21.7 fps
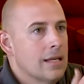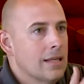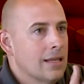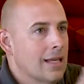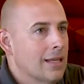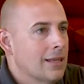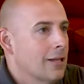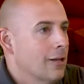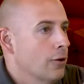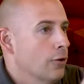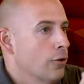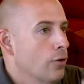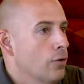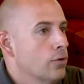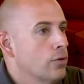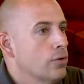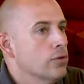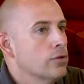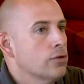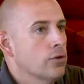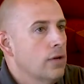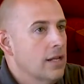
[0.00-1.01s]
that the
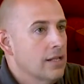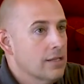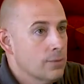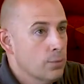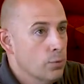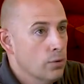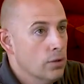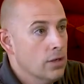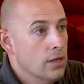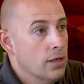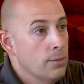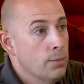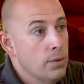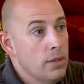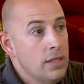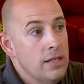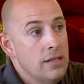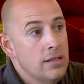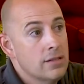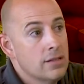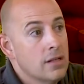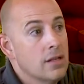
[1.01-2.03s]
local transport
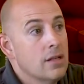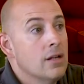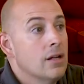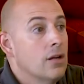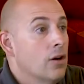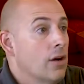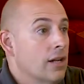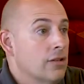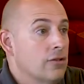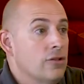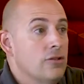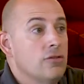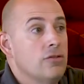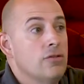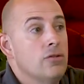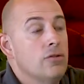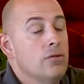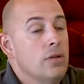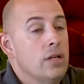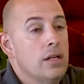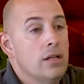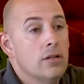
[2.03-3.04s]
companies are actually
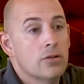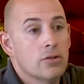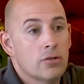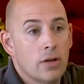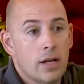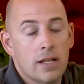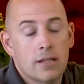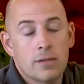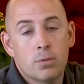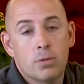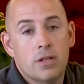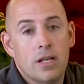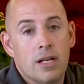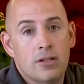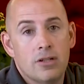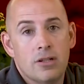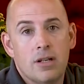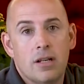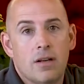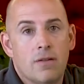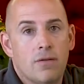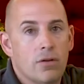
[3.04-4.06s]
doing
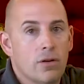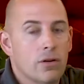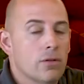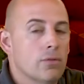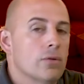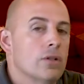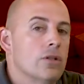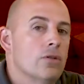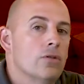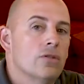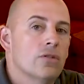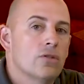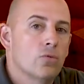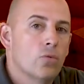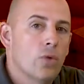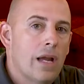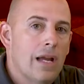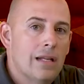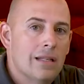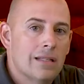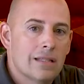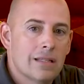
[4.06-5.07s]
transportation at a very reduced
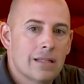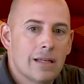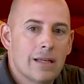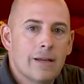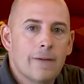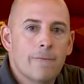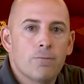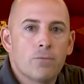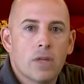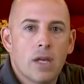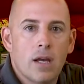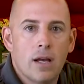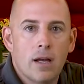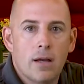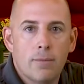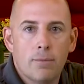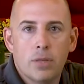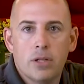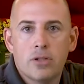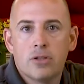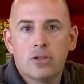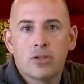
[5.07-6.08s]
rate,
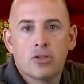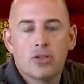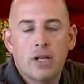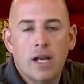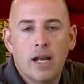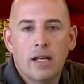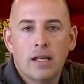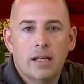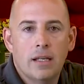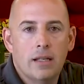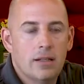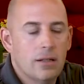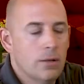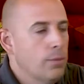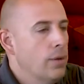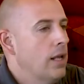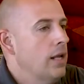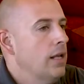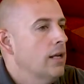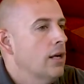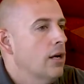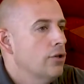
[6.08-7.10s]
but just check in
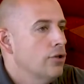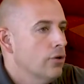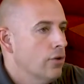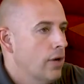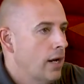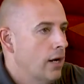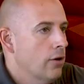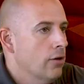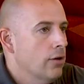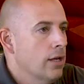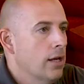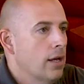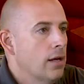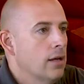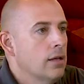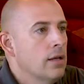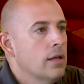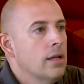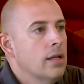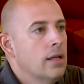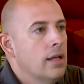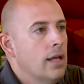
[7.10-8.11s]
depending on your area
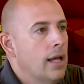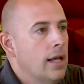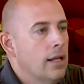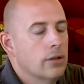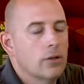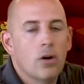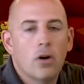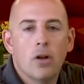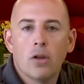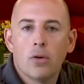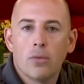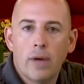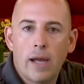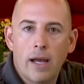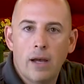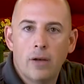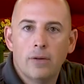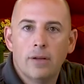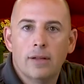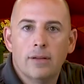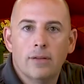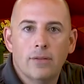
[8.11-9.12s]
and call
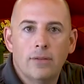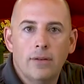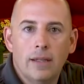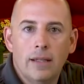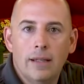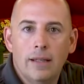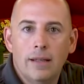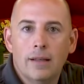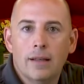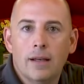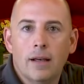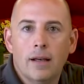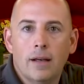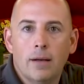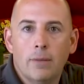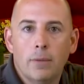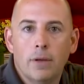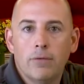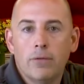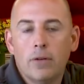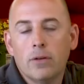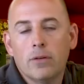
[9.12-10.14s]
around and see
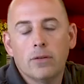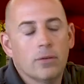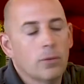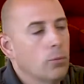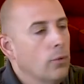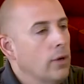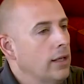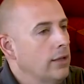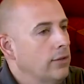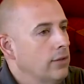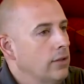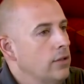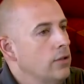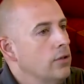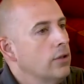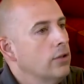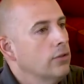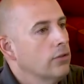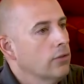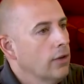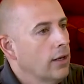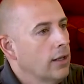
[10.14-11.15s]
if there's some ways that you
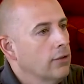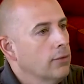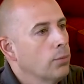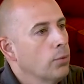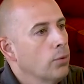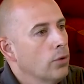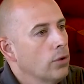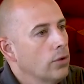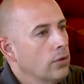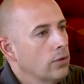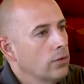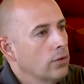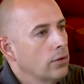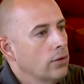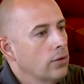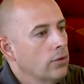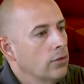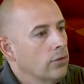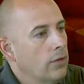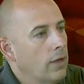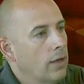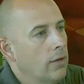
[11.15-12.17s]
can transport
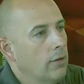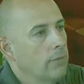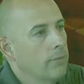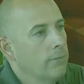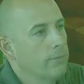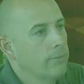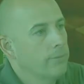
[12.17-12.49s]
your chair.